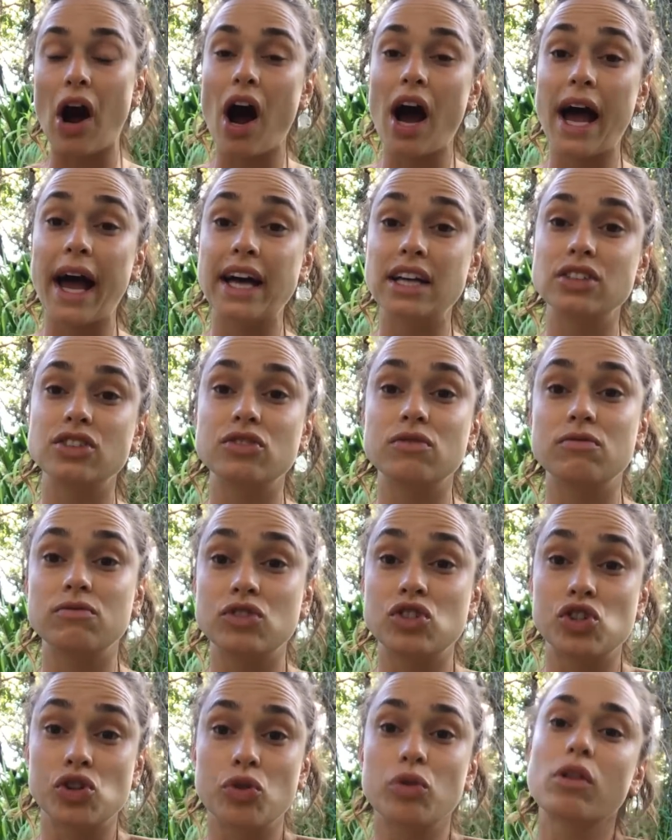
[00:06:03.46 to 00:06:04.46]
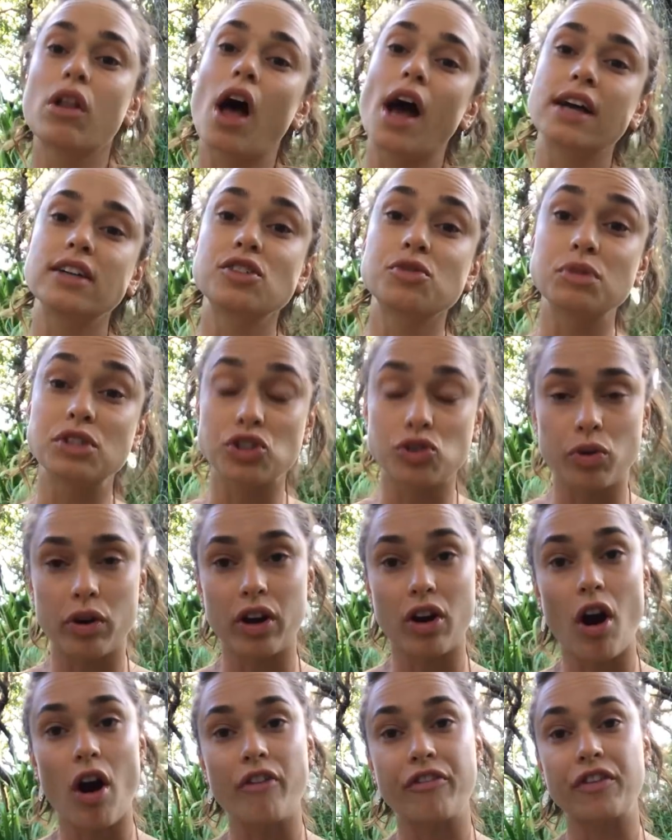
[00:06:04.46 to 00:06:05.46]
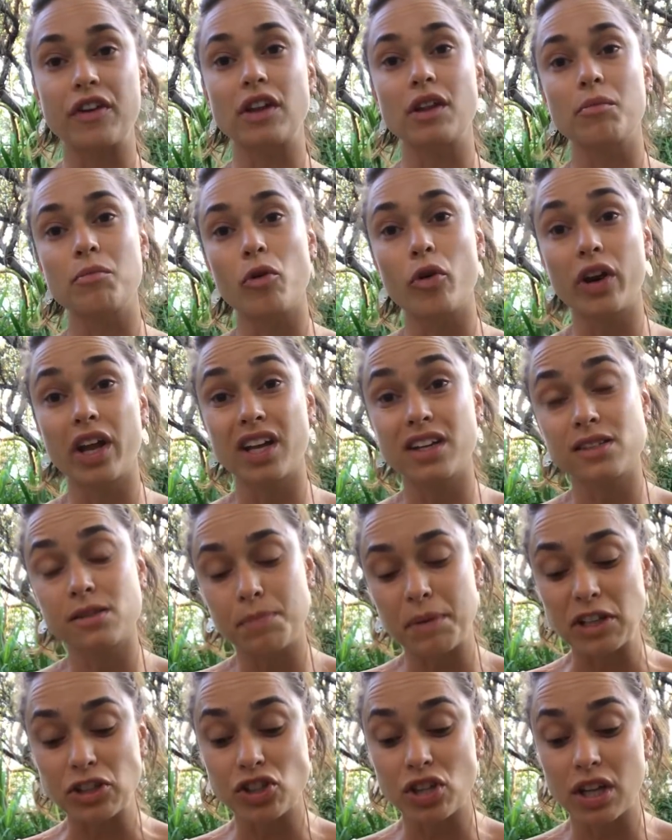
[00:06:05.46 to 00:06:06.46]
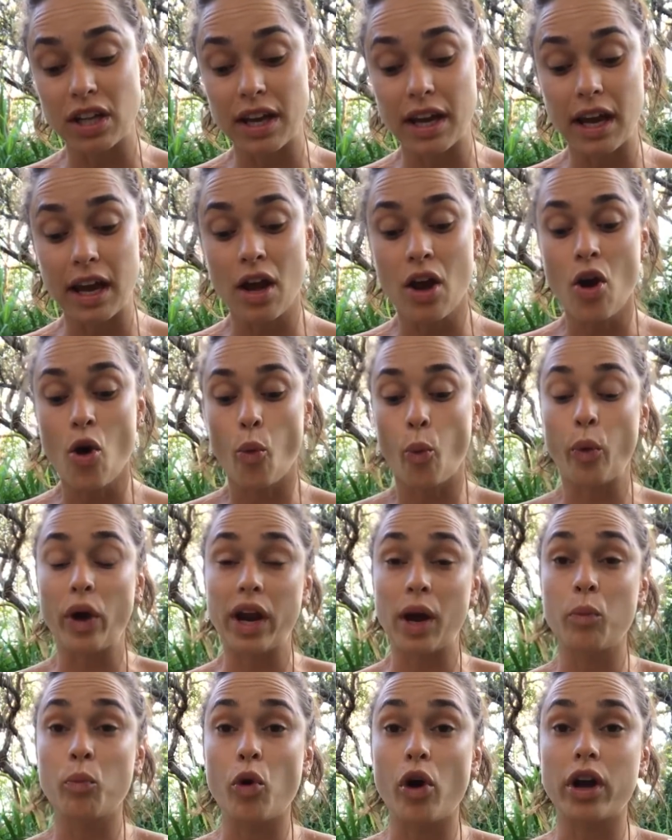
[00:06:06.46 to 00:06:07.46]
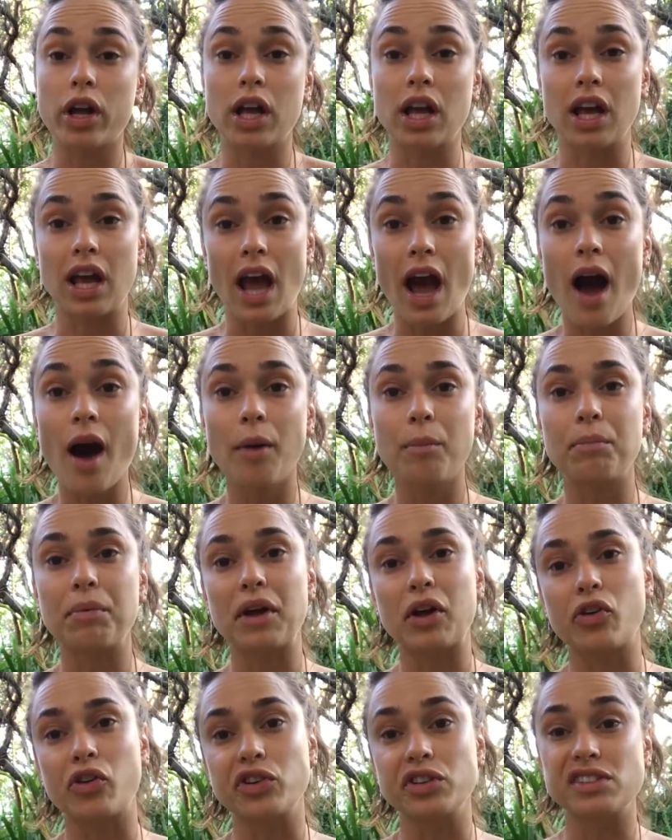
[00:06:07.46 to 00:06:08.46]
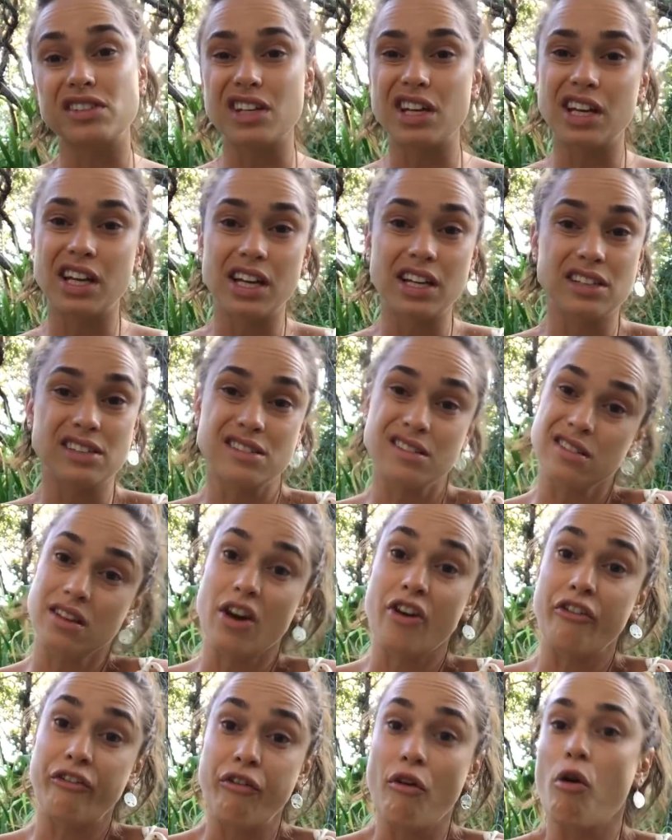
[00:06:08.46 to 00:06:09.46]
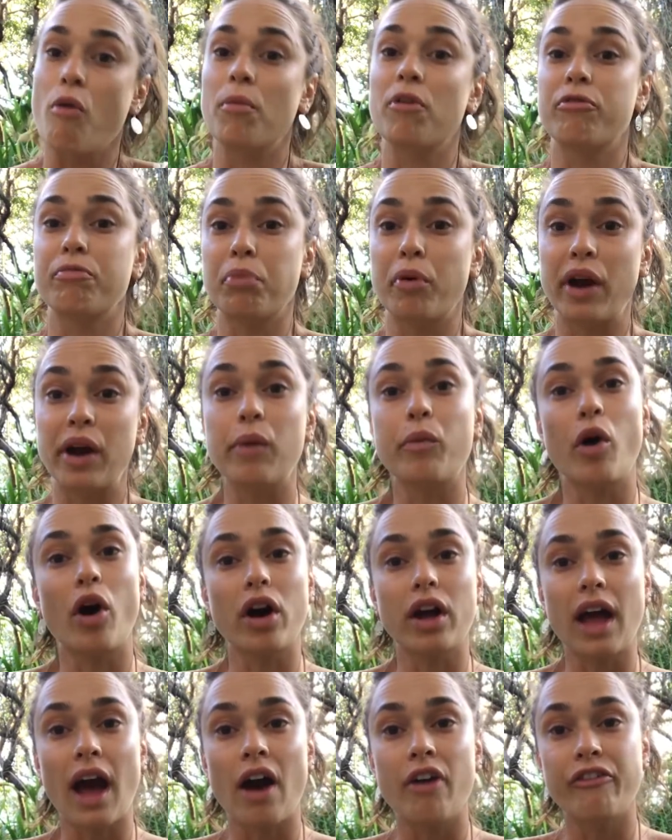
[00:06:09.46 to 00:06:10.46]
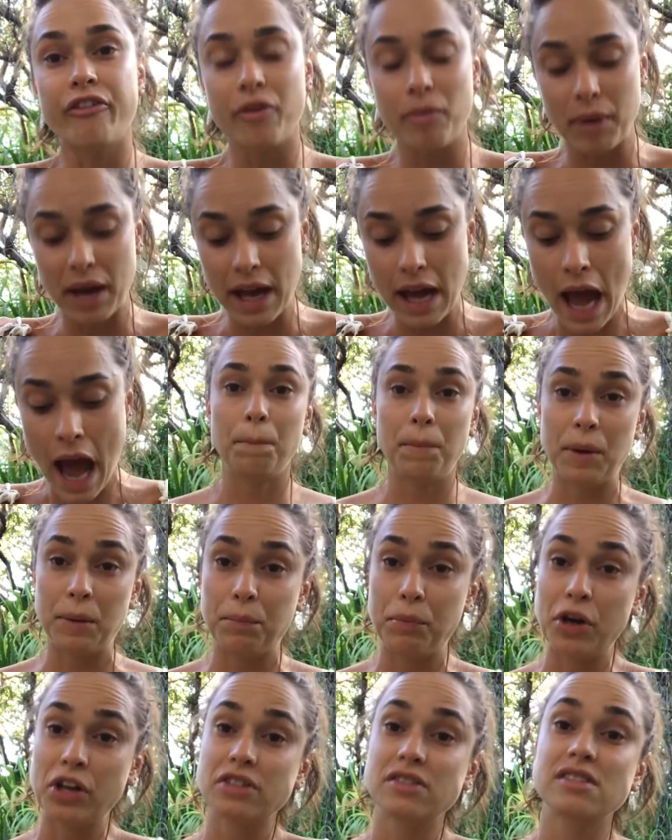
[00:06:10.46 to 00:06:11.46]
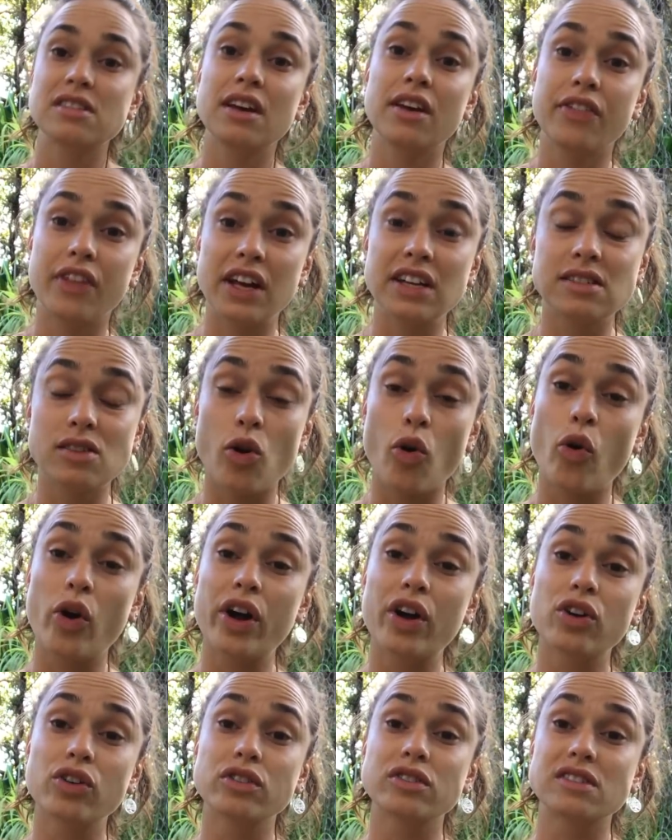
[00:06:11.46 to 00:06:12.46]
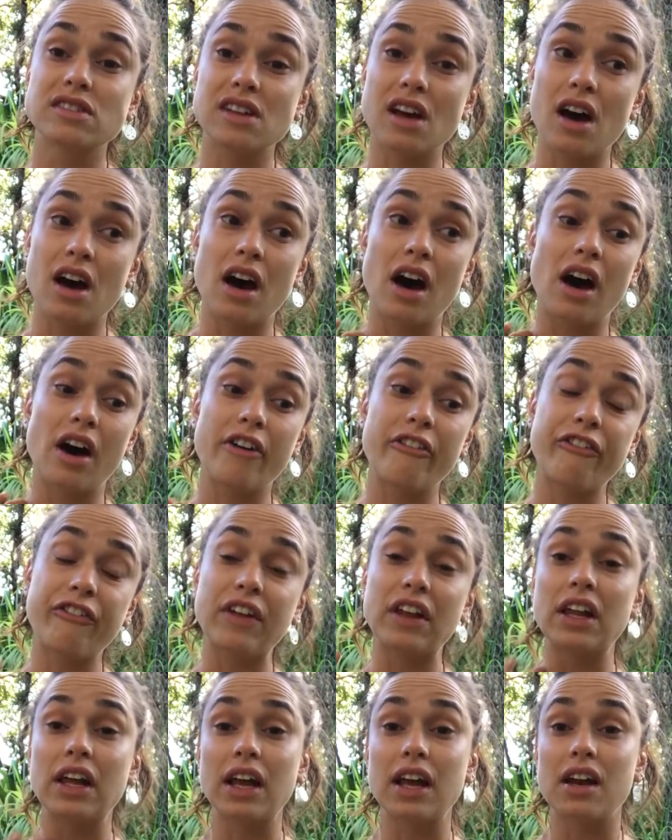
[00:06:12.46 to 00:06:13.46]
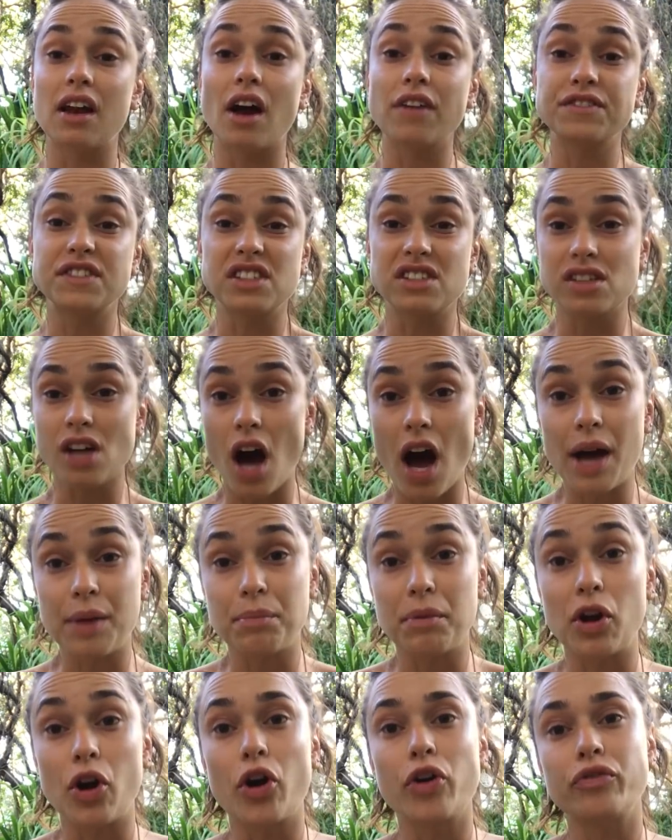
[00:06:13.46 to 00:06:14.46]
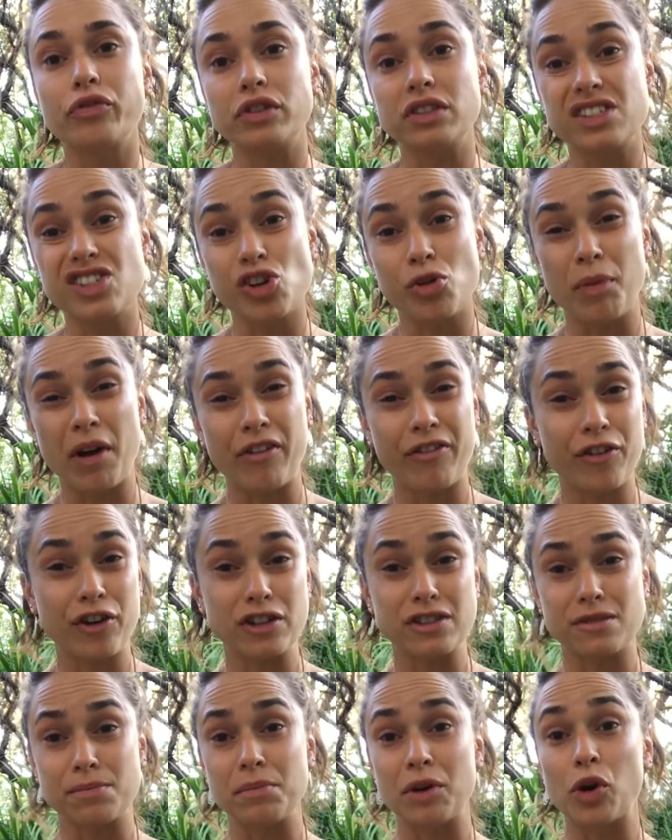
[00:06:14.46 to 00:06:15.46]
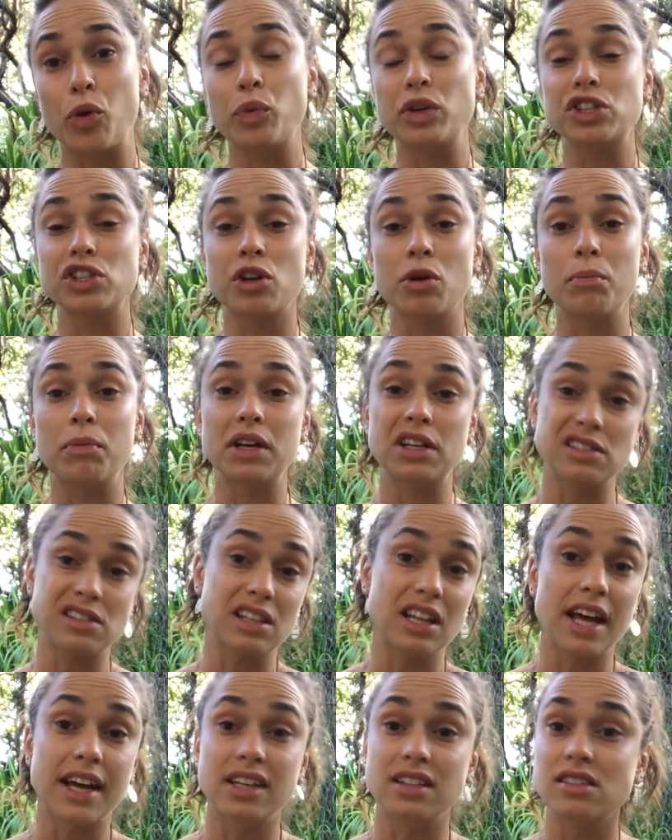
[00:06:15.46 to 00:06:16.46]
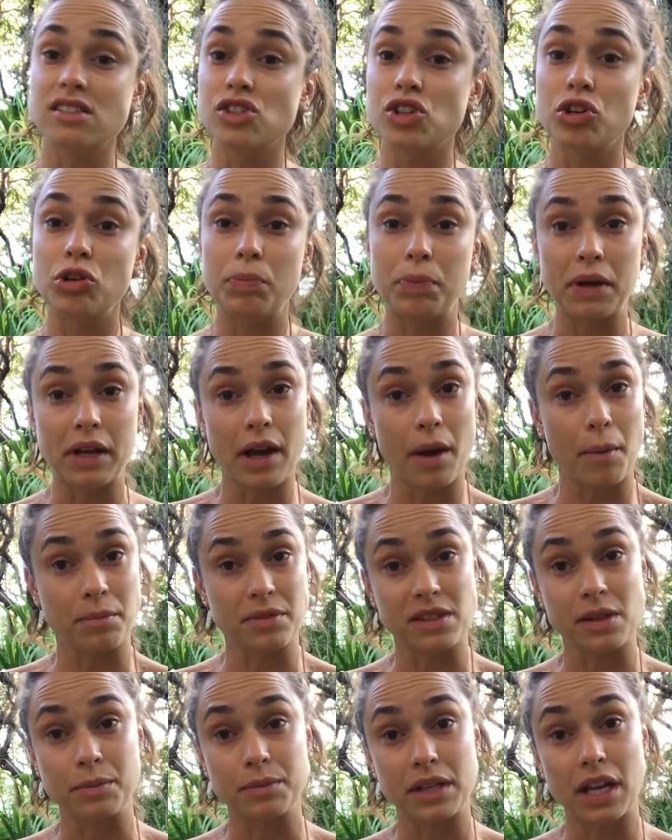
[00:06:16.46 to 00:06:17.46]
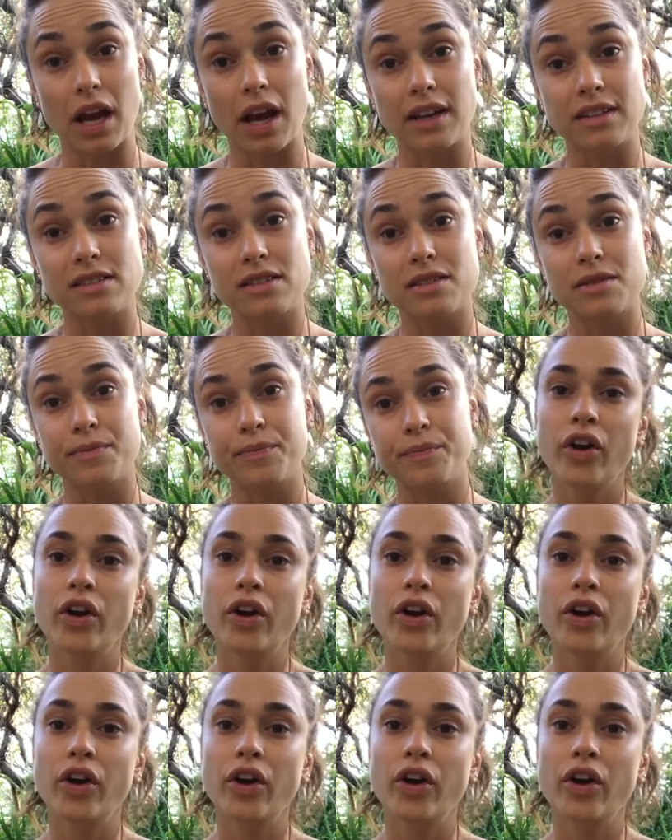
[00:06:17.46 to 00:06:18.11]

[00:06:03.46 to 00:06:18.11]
I do like to enjoy a coffee in the morning, especially when I'm working out, because it is a form of pre-workout for me. But personally, these oils are filling enough to tide me over until my first meal, which can be as late as 2 p.m. some days.